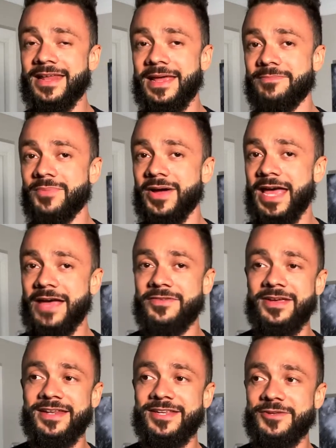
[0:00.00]
and by having
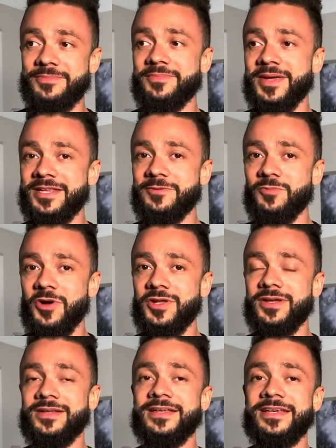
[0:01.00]
it in your
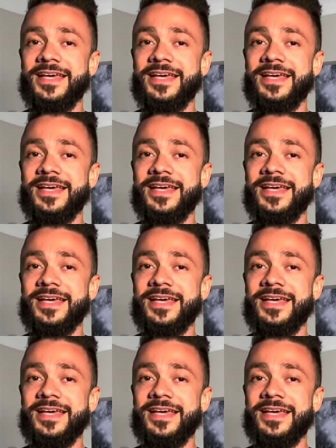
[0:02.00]
wallet,